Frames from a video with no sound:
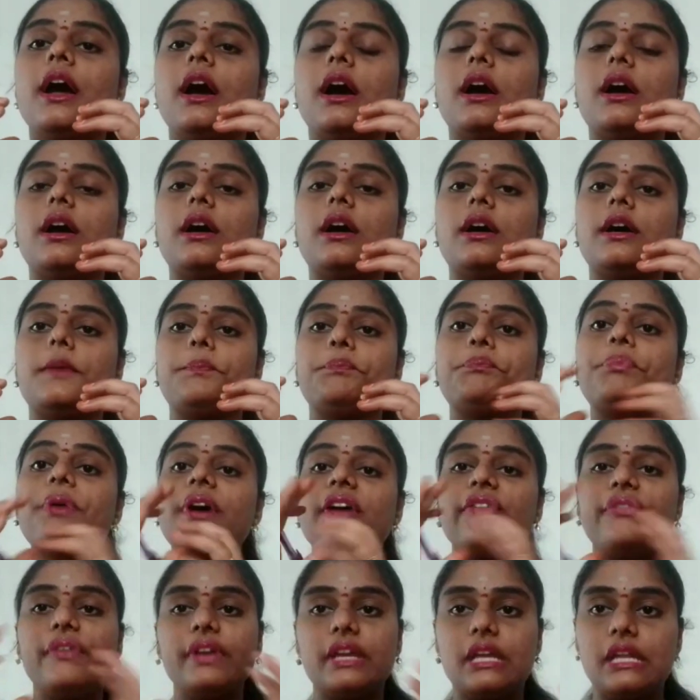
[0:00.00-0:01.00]

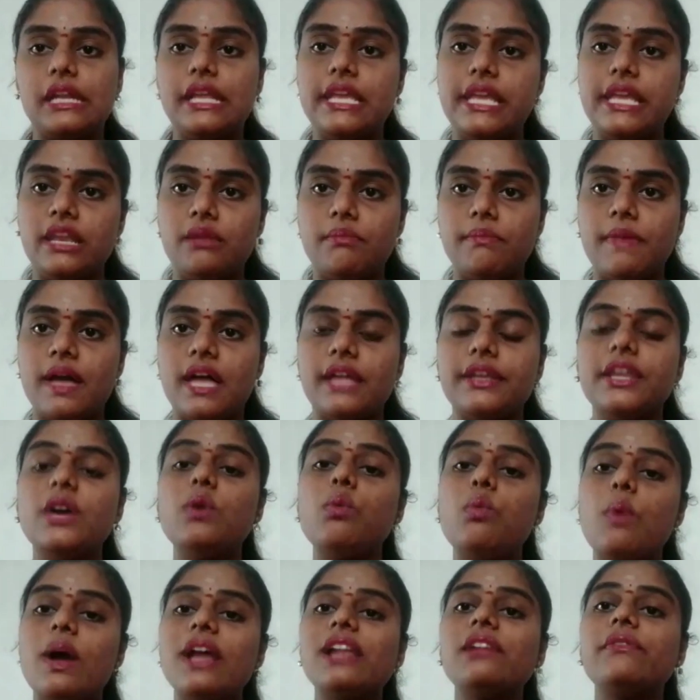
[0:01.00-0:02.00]
perfectly in
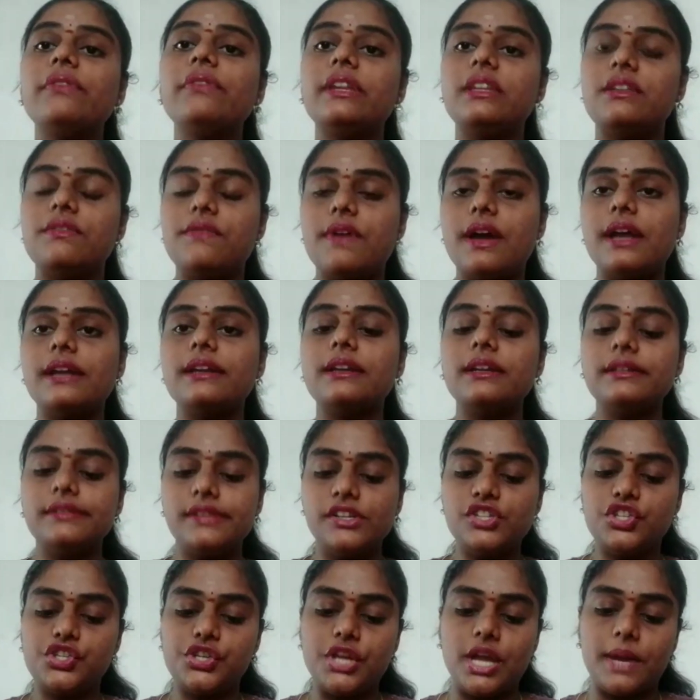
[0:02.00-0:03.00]
manner while we divided
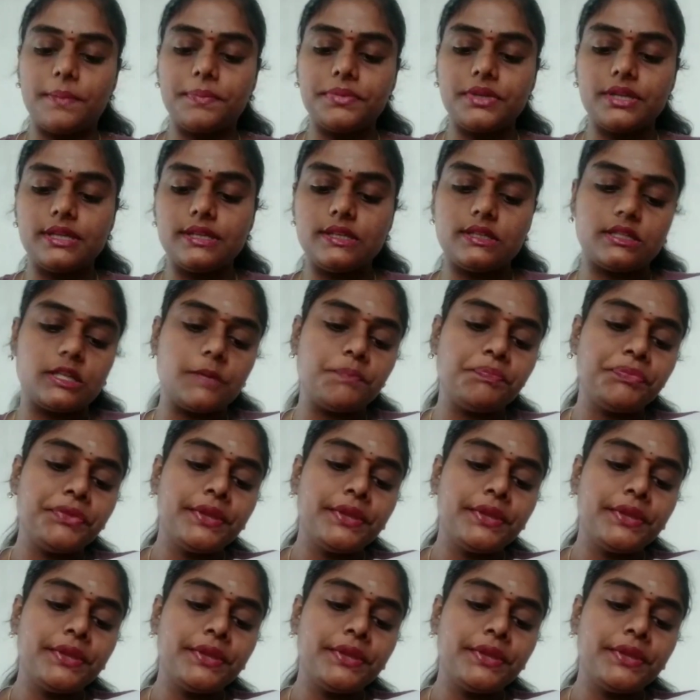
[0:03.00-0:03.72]
the chapters.